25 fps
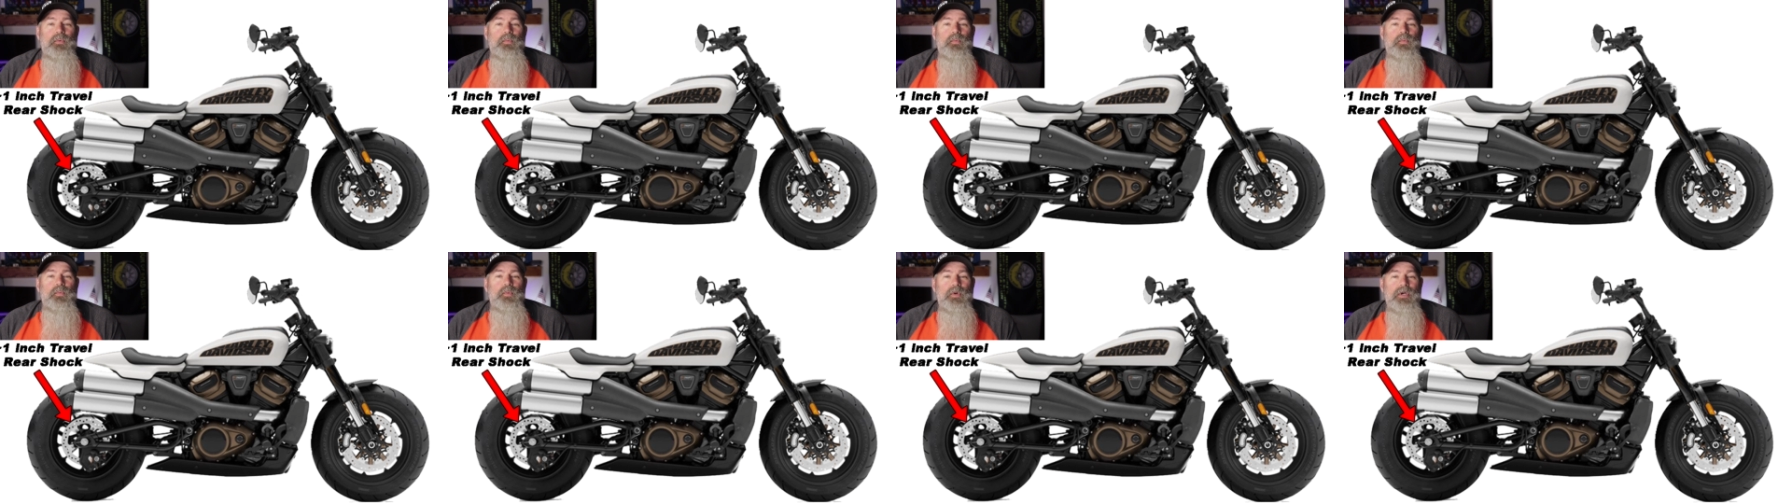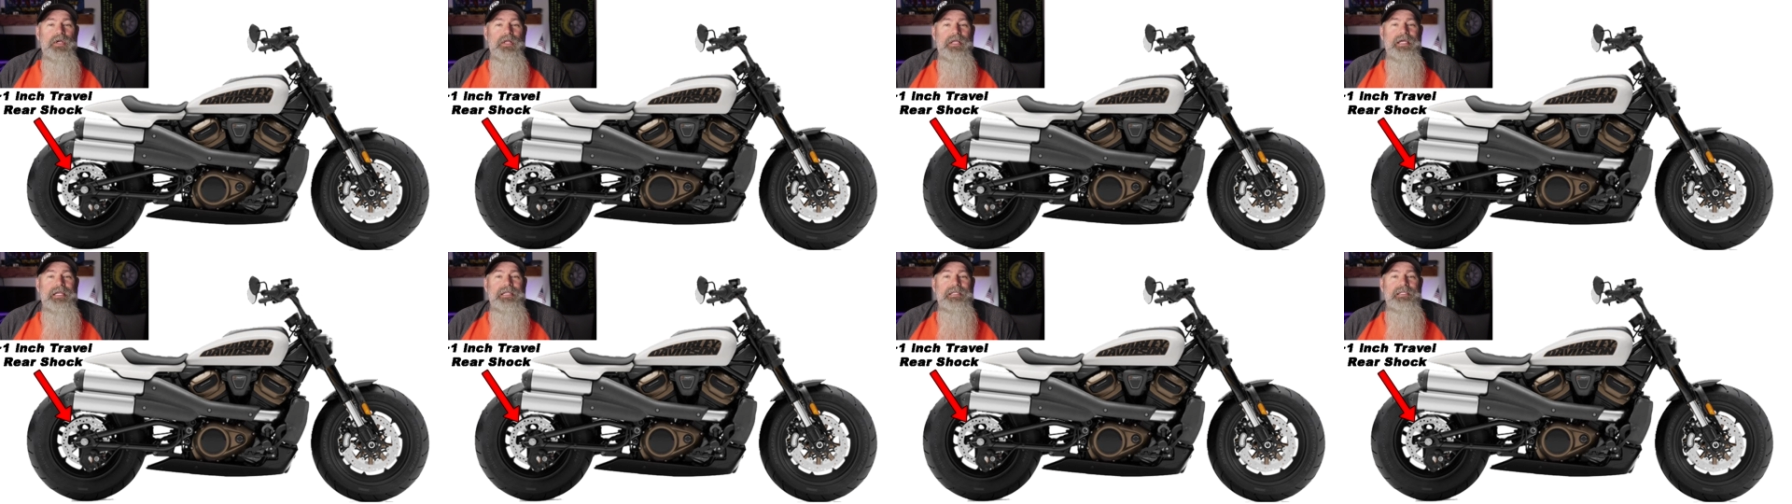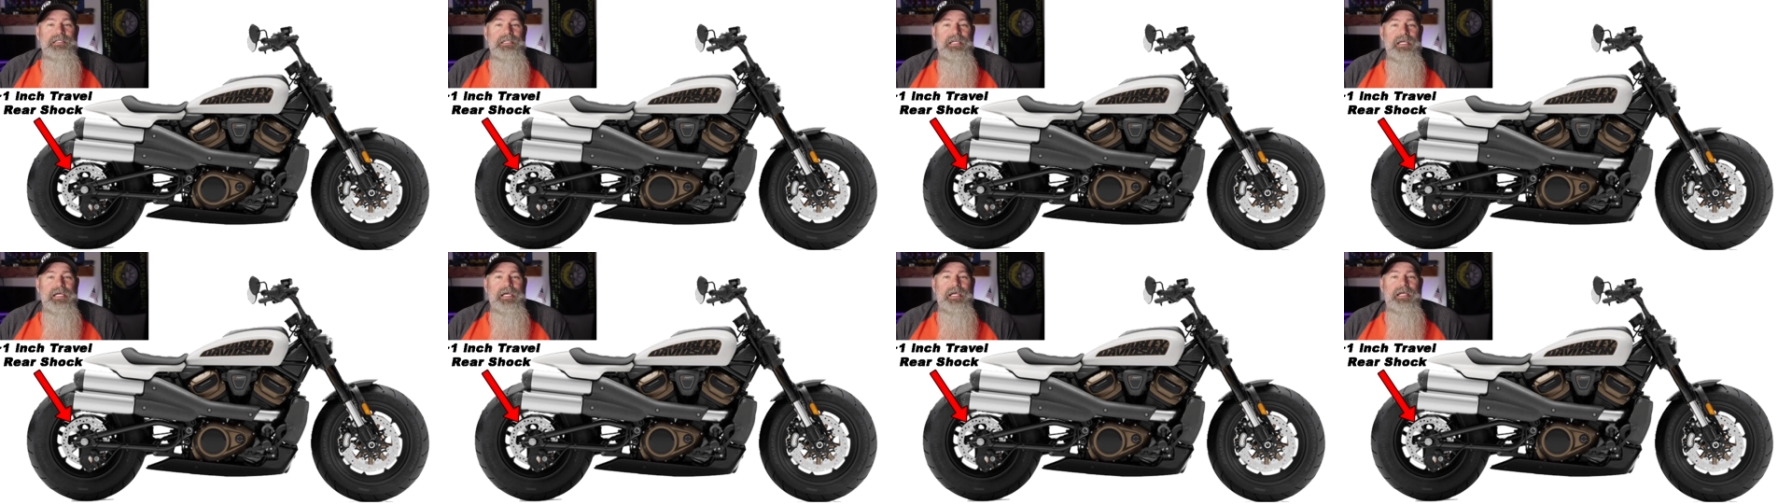really
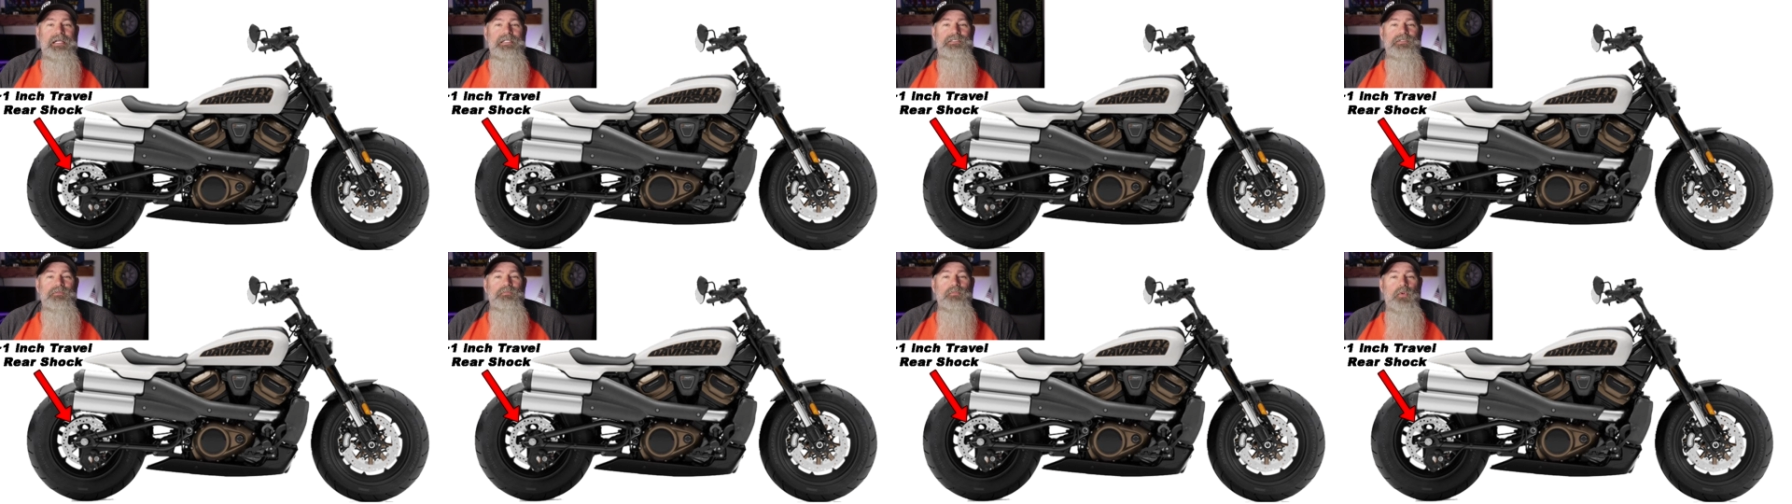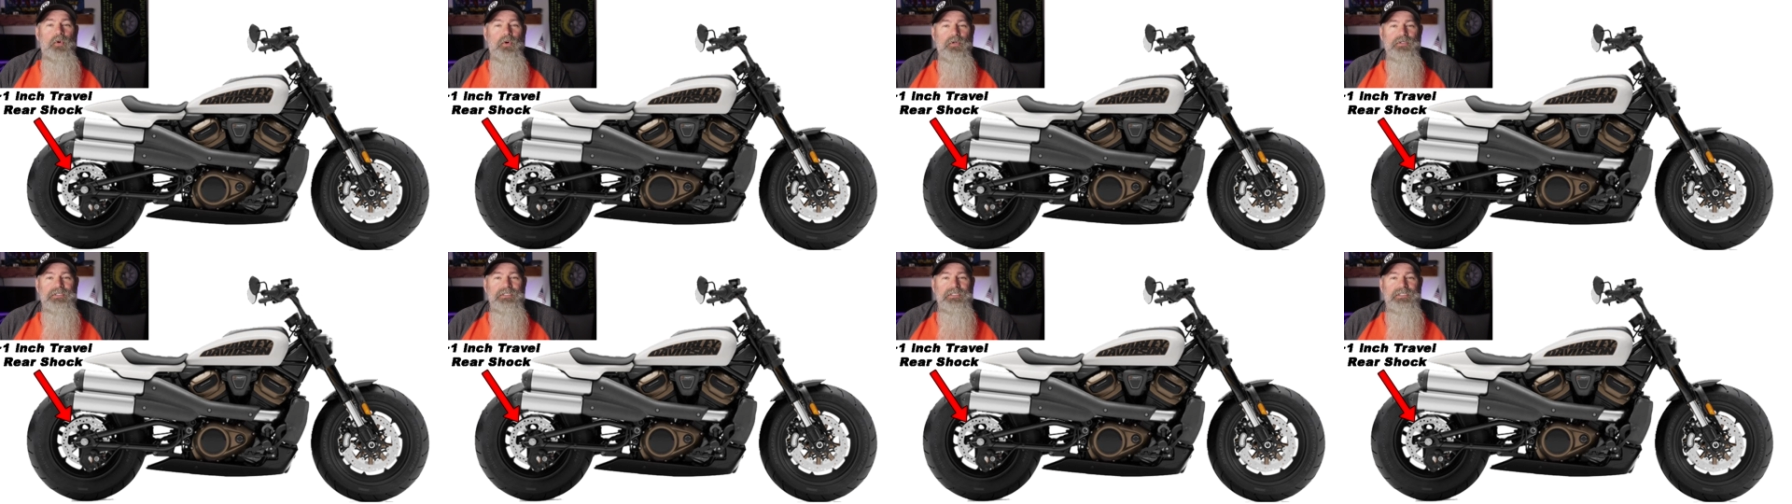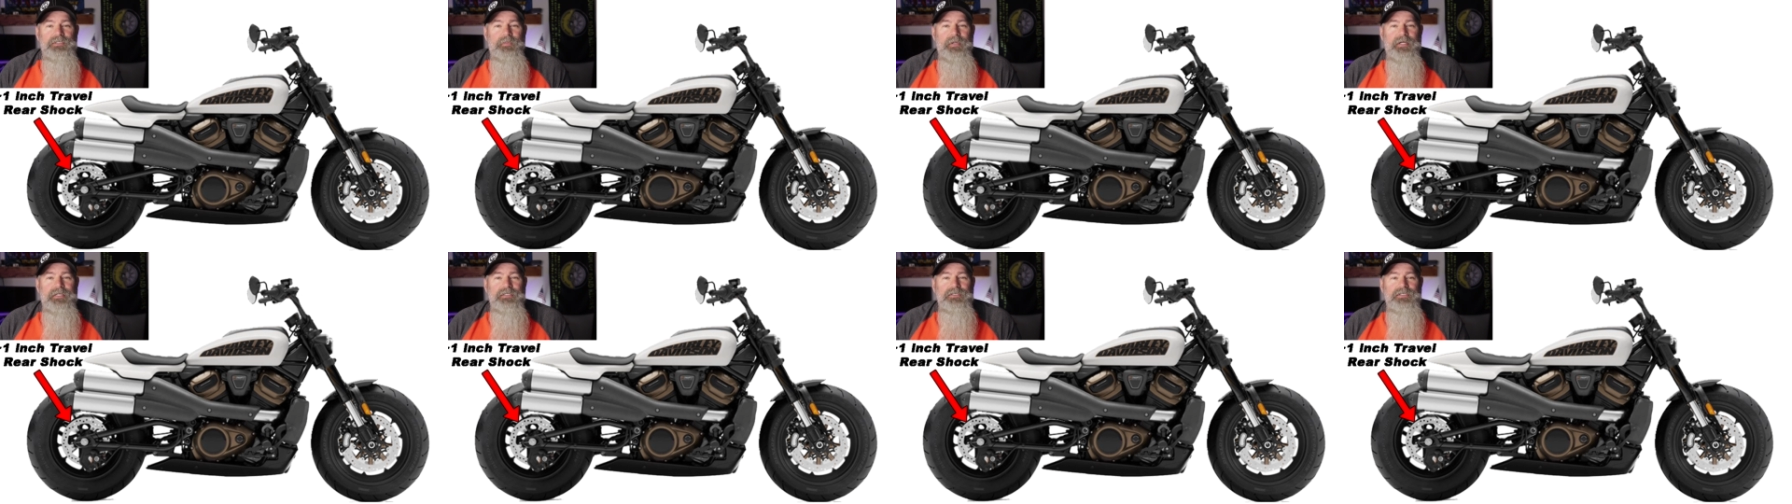needs more
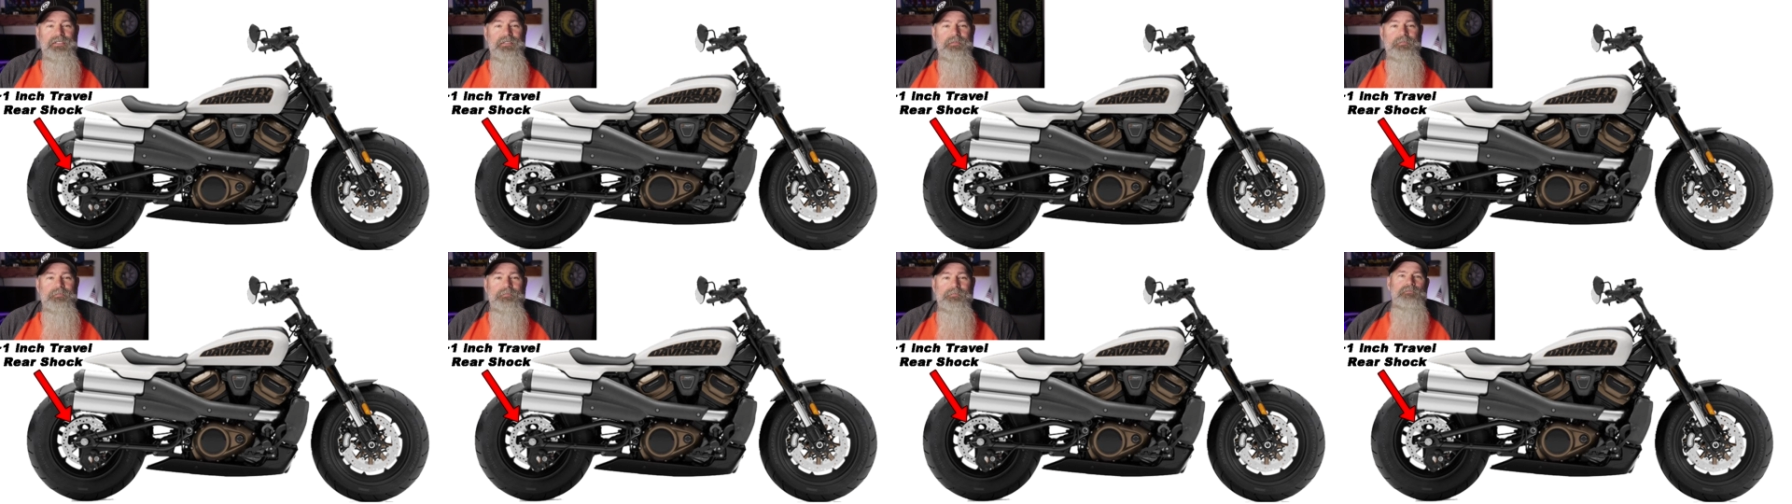suspension.